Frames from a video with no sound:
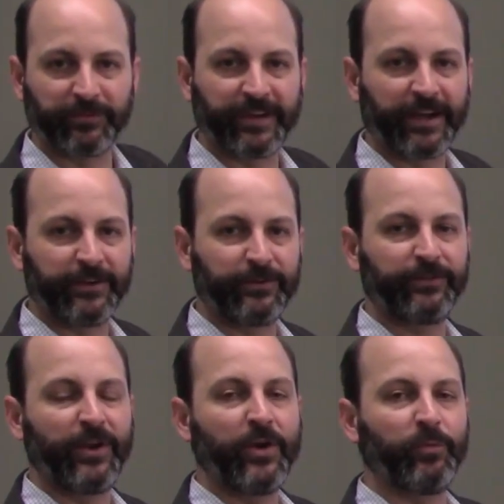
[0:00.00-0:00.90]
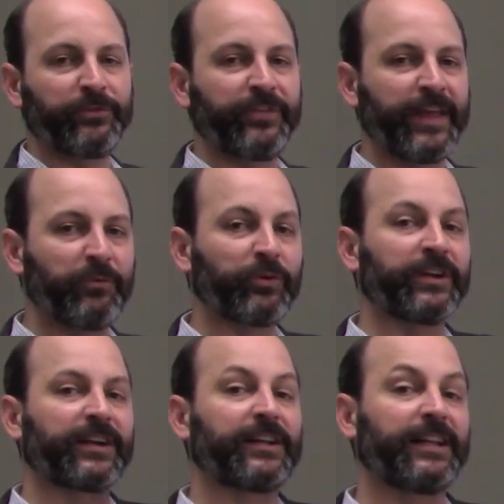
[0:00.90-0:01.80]
values, which then we're
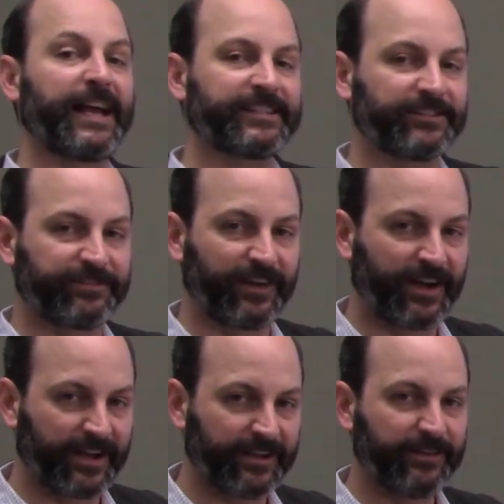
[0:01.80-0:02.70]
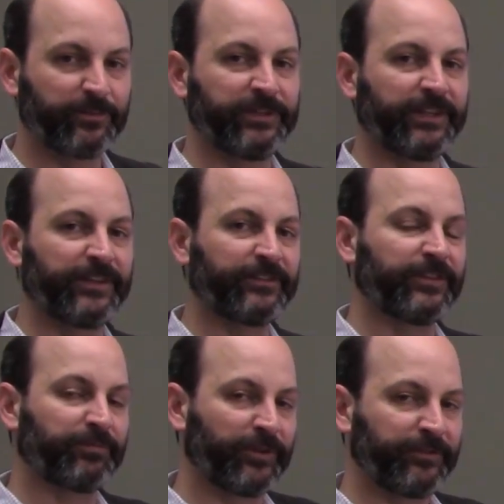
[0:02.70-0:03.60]
going to classify. We did this in
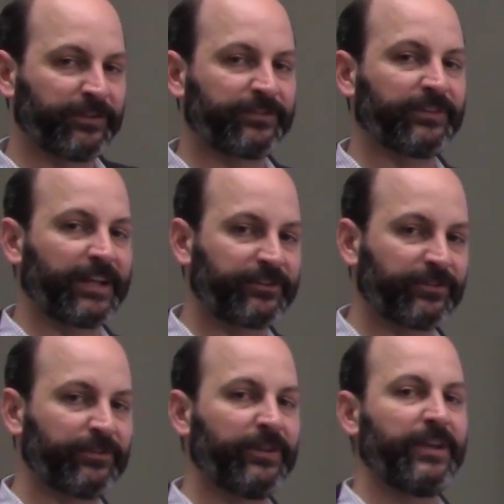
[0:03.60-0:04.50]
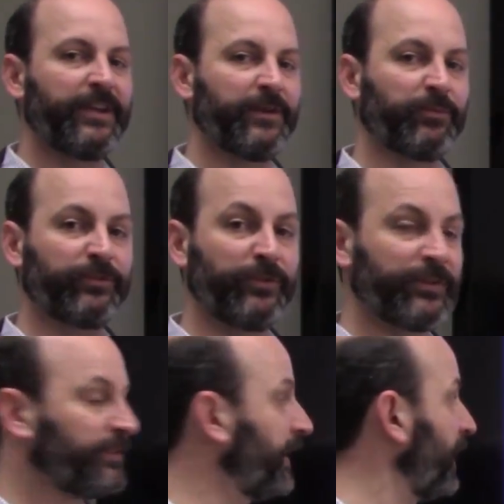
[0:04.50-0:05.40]
the previous lecture, and we'll do
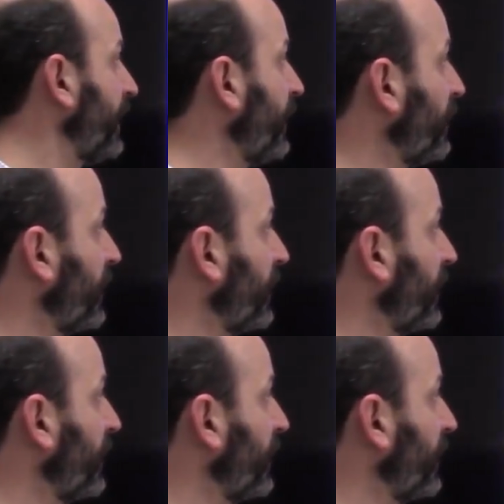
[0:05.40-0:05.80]
this again here. We're